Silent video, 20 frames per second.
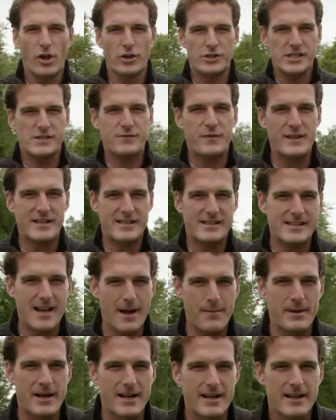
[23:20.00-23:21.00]
not just for the
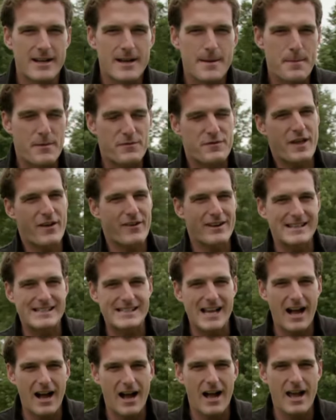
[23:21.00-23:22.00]
summer, but for their
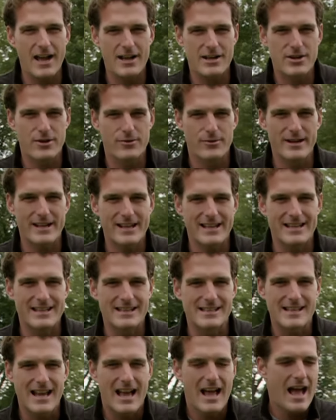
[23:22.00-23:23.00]
entire
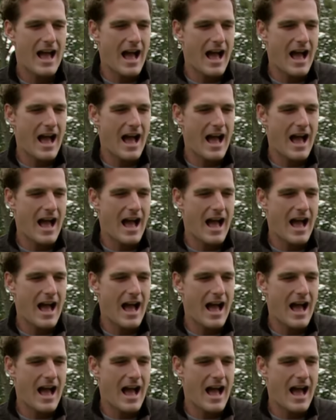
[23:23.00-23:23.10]
careers.